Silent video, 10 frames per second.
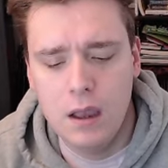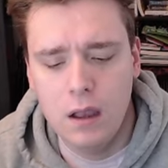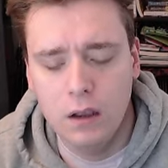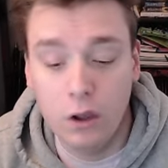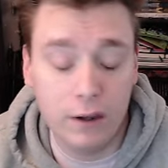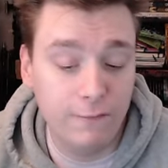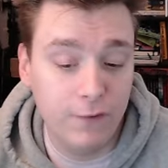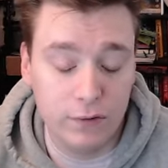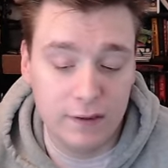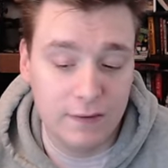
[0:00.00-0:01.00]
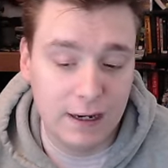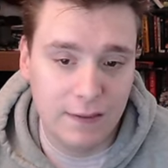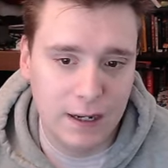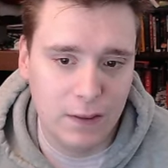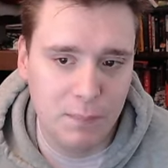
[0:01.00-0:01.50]
look, folks, at the end of
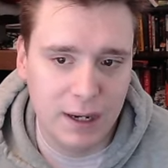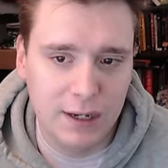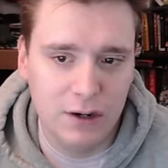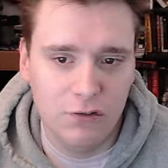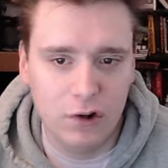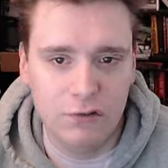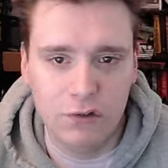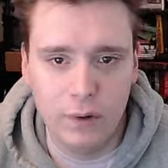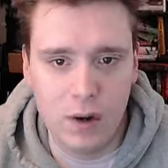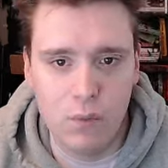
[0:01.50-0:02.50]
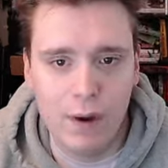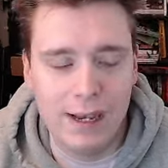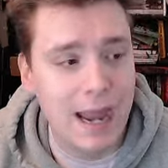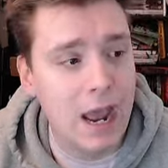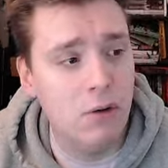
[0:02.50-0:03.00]
the day, the Buccaneers are still in a
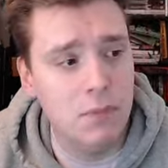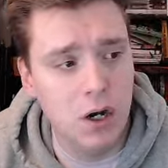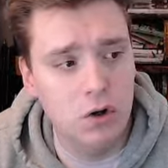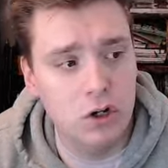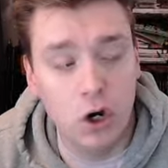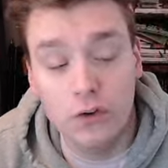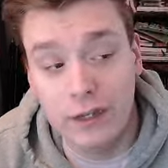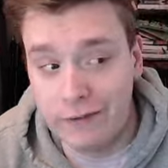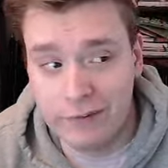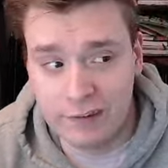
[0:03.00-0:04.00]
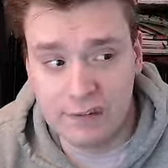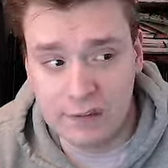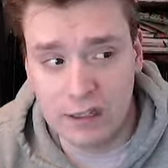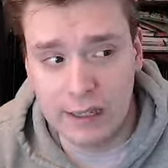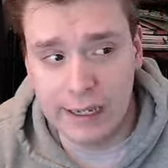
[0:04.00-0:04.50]
win-now mode. Carlton Davis is
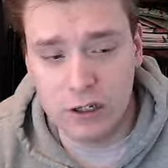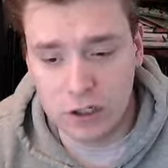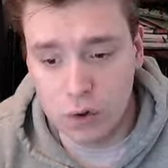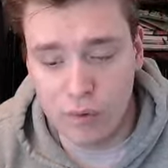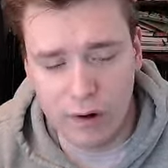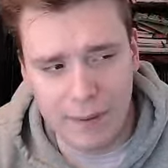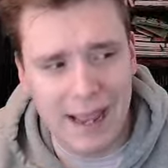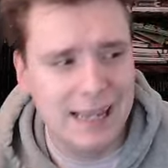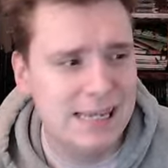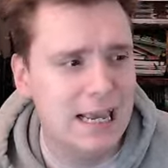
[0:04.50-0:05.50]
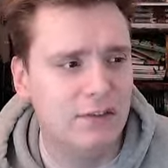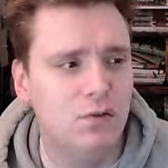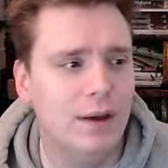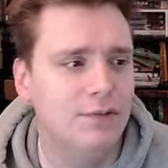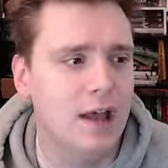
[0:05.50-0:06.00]
still a good cornerback. Yes,
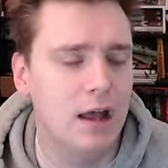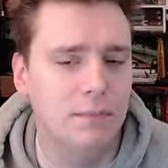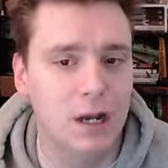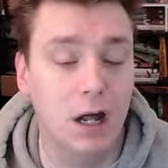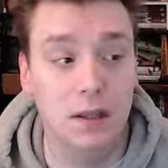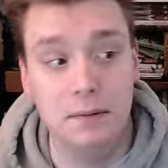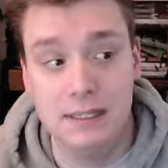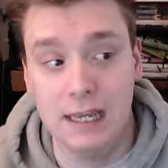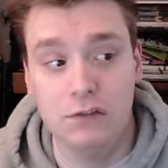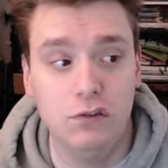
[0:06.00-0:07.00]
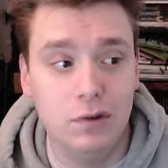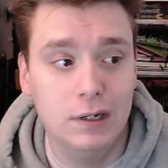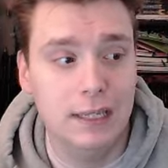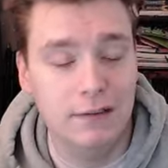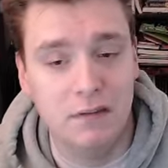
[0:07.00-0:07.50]
you have Zion McCollum. Yes, you
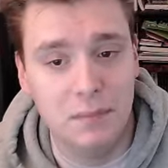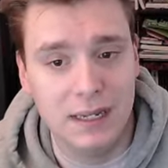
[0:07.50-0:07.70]
could get somebody